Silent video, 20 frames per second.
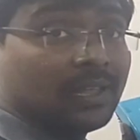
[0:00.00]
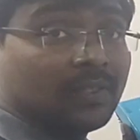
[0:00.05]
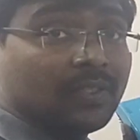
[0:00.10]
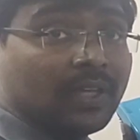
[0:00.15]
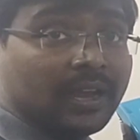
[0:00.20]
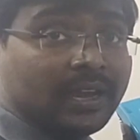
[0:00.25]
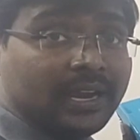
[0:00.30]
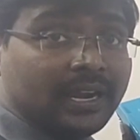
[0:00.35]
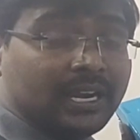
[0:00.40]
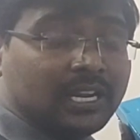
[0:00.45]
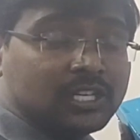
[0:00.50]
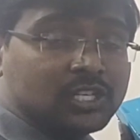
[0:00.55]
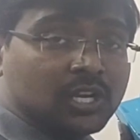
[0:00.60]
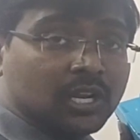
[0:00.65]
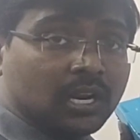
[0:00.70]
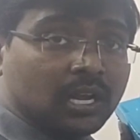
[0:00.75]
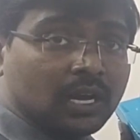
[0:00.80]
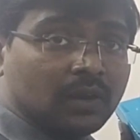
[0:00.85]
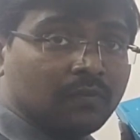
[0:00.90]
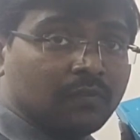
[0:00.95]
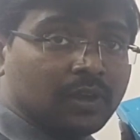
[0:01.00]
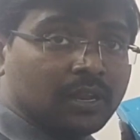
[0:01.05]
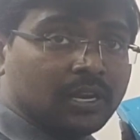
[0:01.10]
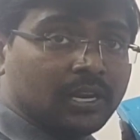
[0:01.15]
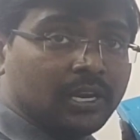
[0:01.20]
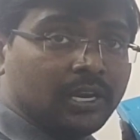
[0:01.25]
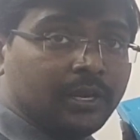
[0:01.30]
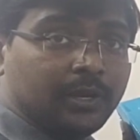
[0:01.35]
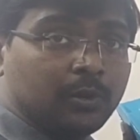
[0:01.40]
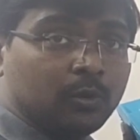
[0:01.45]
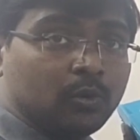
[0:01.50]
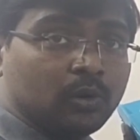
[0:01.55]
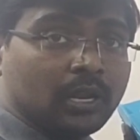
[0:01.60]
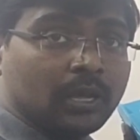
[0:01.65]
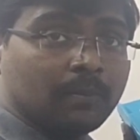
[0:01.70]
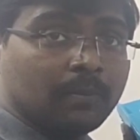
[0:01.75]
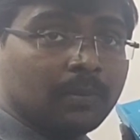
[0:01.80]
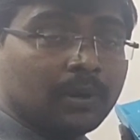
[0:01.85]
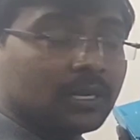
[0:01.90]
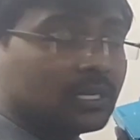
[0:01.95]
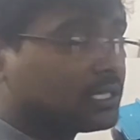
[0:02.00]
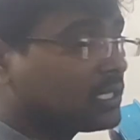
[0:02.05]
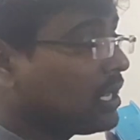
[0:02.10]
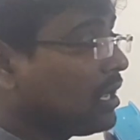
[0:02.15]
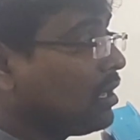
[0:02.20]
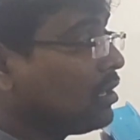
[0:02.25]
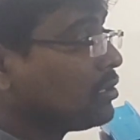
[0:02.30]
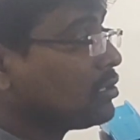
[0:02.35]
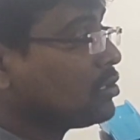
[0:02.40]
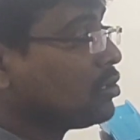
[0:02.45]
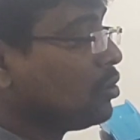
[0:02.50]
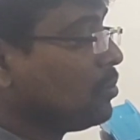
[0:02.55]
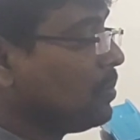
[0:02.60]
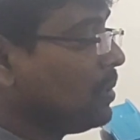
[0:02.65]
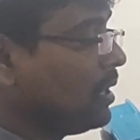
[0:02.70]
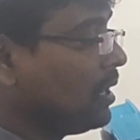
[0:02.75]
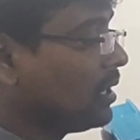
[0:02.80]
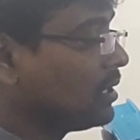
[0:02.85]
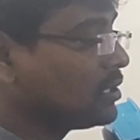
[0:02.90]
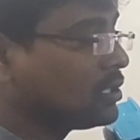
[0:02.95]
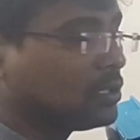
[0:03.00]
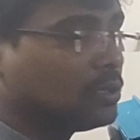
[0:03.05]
The addition of any two numbers also belongs.